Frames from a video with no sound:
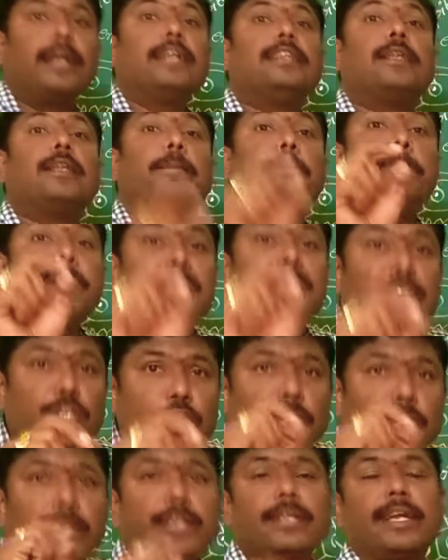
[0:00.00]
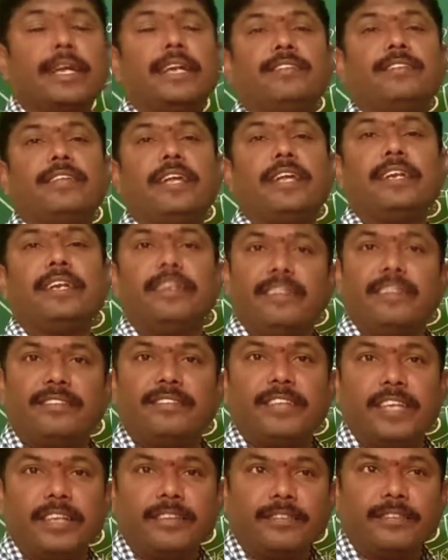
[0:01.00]
the patient gets a
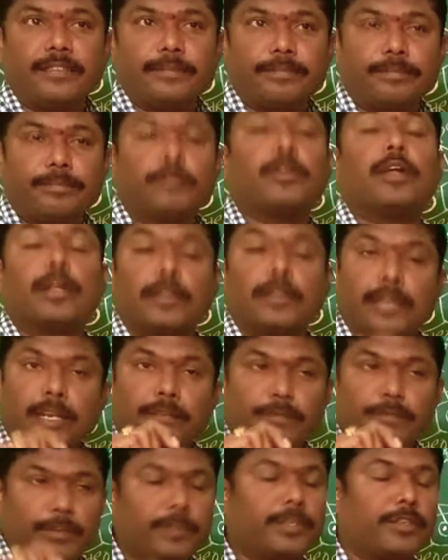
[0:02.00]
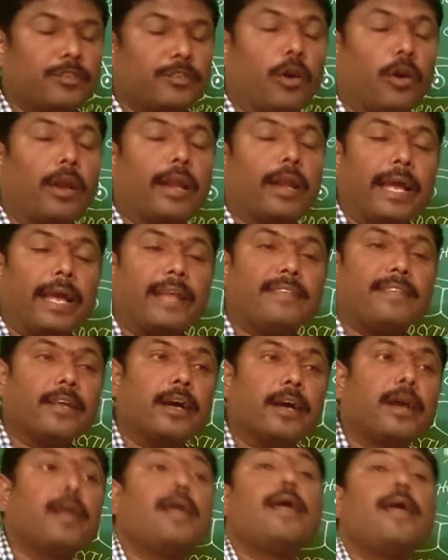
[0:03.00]
disease that which is called as
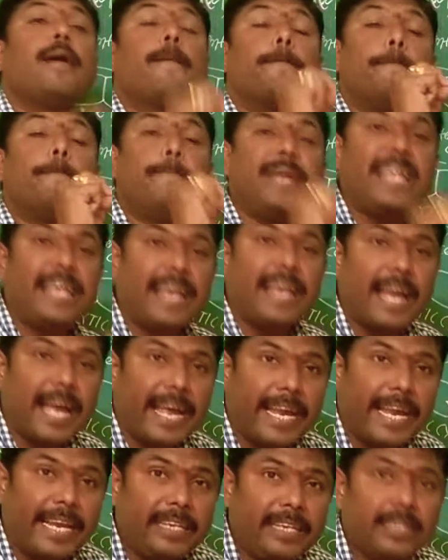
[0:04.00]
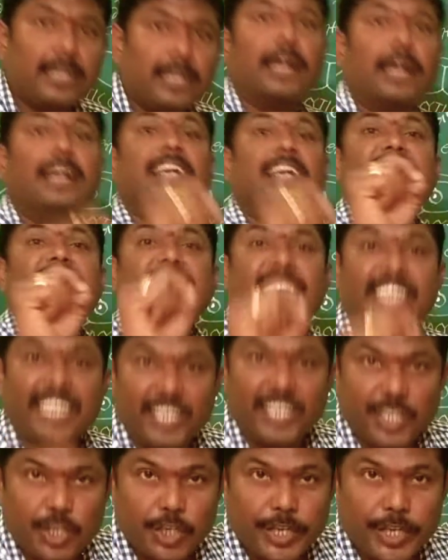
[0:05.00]
a benign
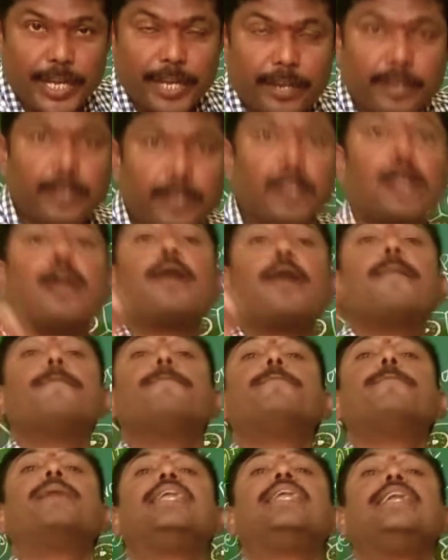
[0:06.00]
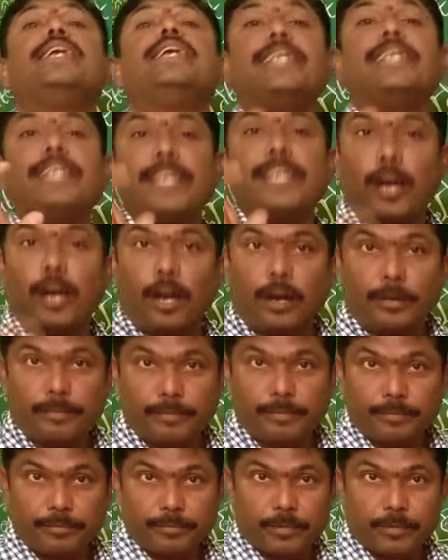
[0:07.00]
tertian malaria.
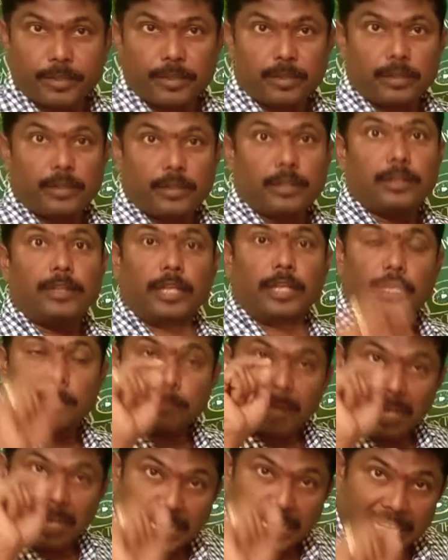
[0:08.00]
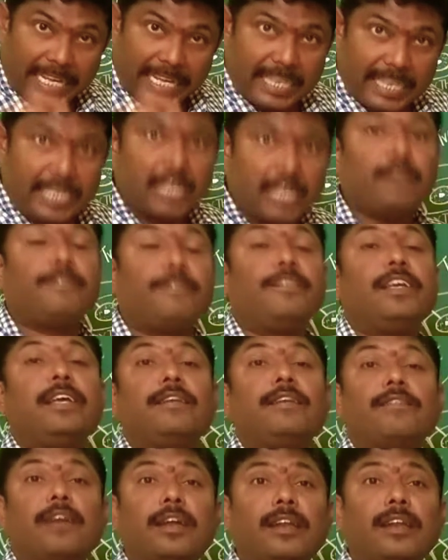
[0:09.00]
The malarial
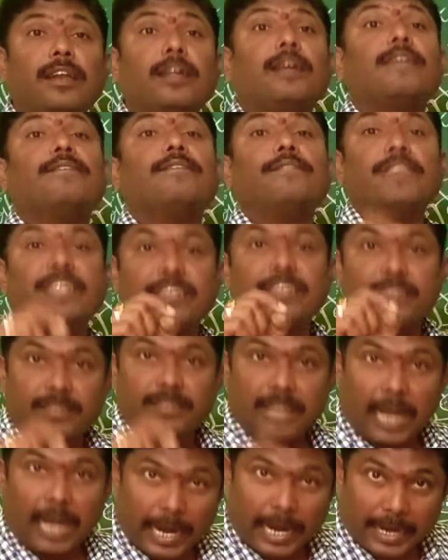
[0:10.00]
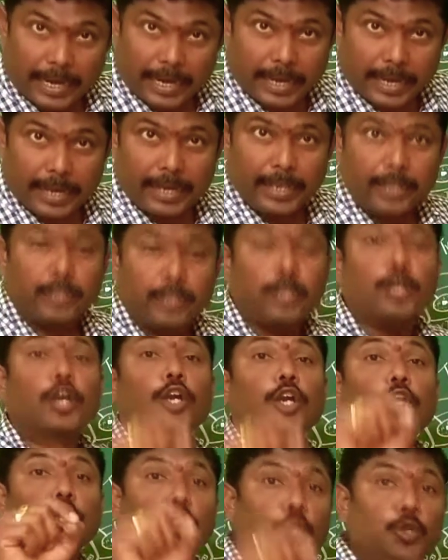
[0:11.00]
fever which is
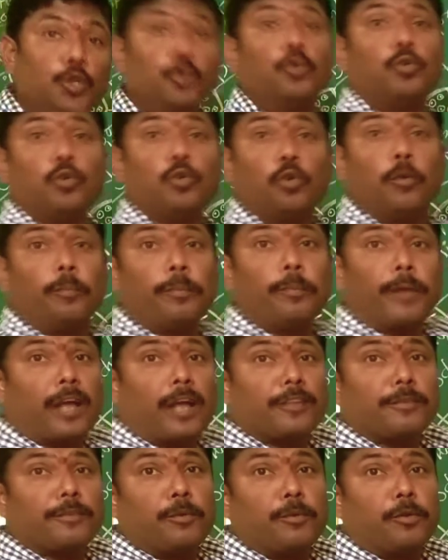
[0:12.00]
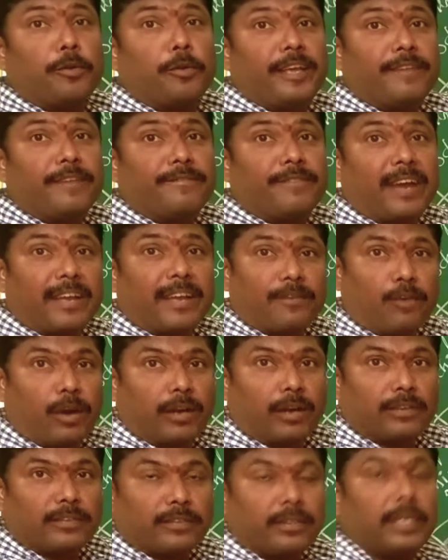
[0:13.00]
occurring due to Plasmodium
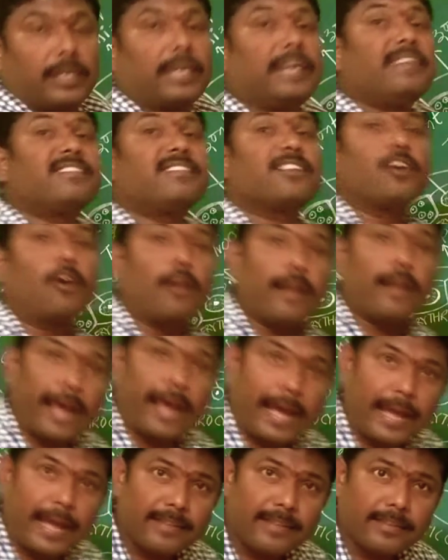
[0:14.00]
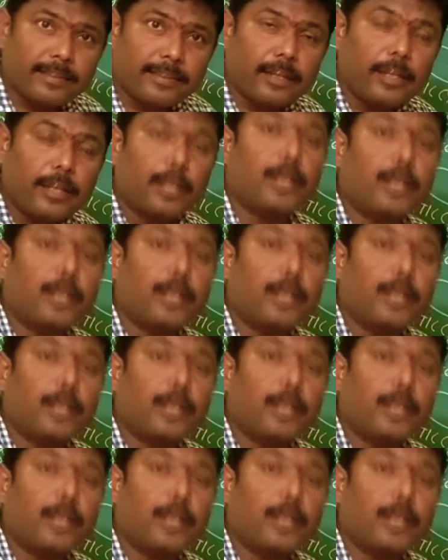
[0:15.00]
Vivax is called as